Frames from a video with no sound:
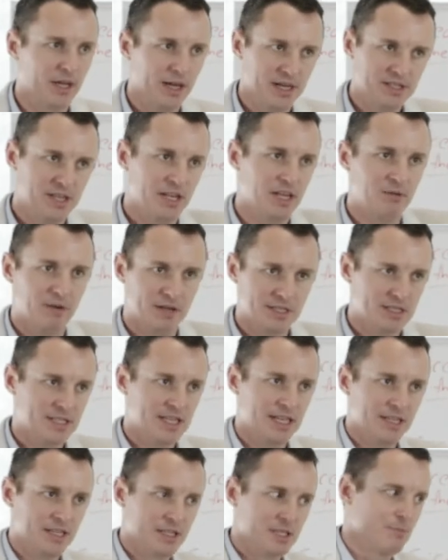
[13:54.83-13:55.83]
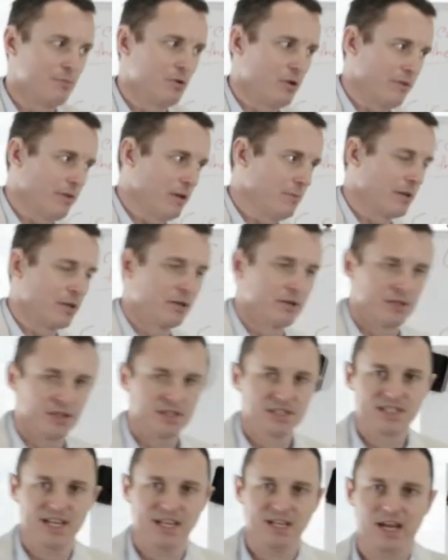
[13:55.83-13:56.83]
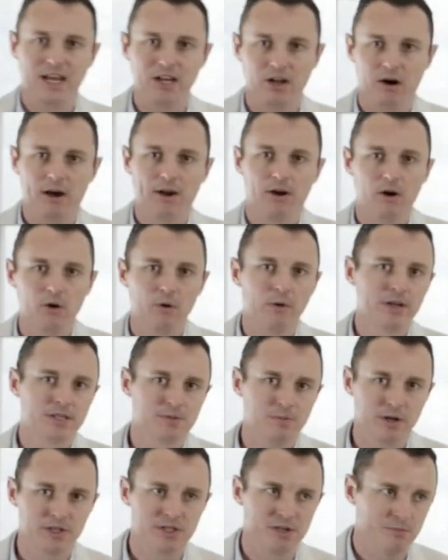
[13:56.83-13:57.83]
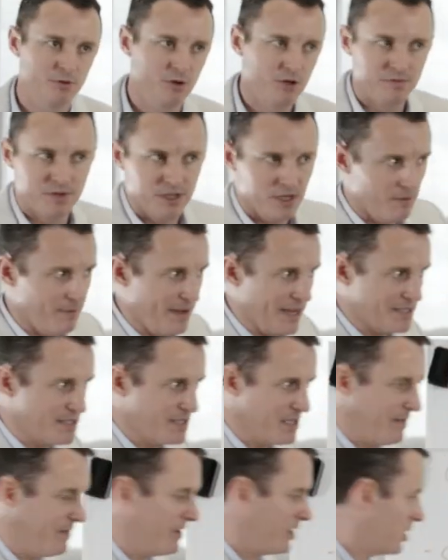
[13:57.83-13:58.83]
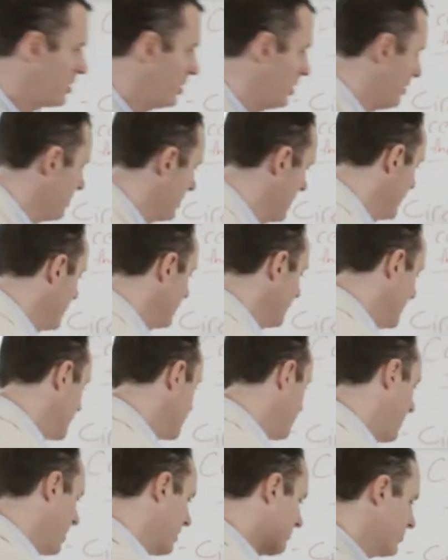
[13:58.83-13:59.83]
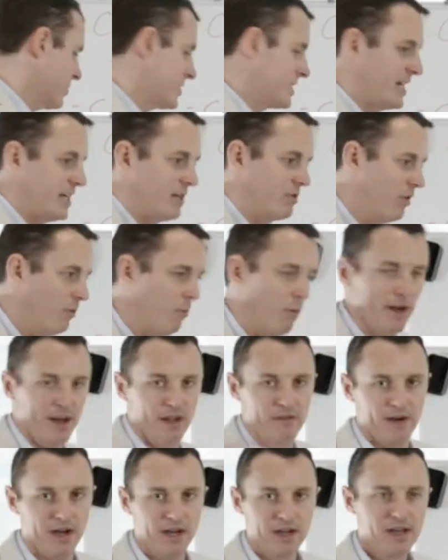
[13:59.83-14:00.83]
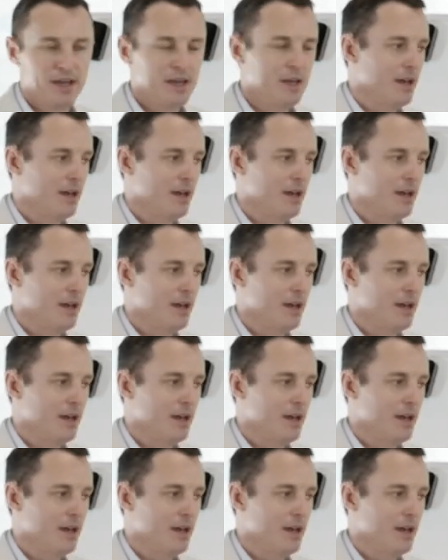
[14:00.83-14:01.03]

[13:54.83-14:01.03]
Has anyone seen this movie? Because on Sunday night, I always watch a movie at about seven o'clock. That's my routine or whatever.